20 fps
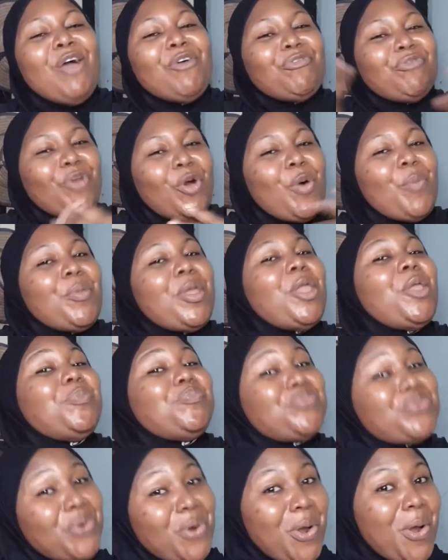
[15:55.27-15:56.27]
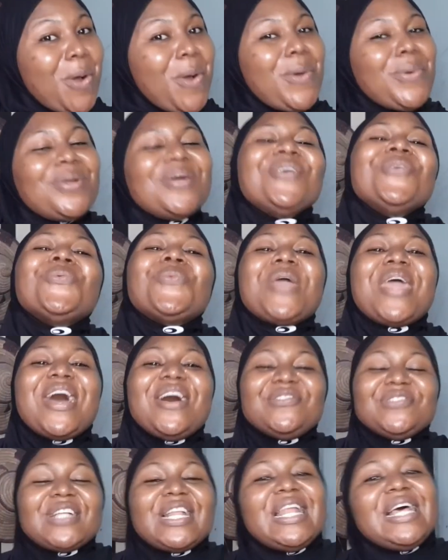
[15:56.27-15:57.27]
from a pro, we
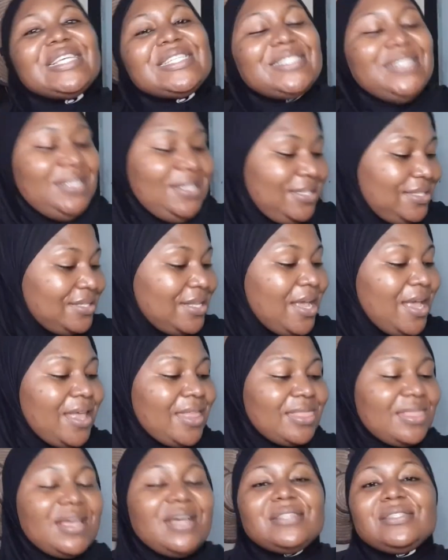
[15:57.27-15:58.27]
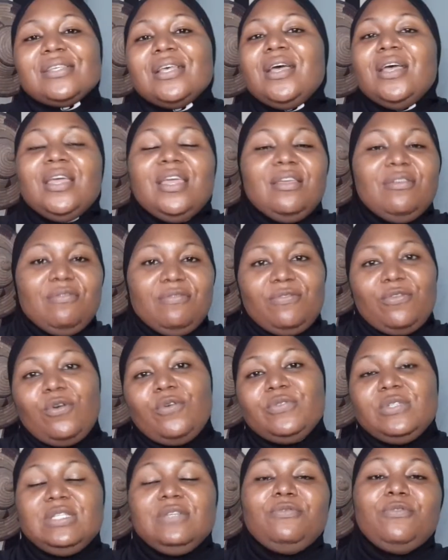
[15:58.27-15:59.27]
have classes that
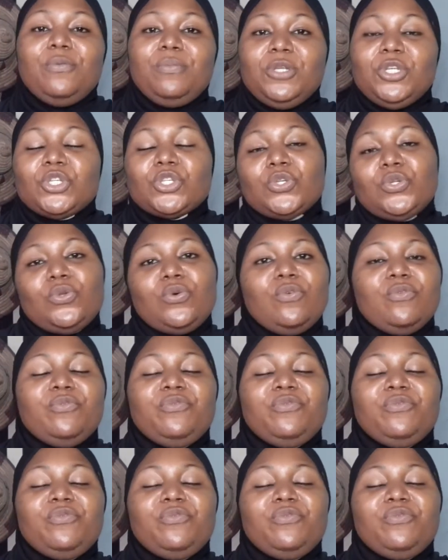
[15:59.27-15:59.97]
involves the formulation of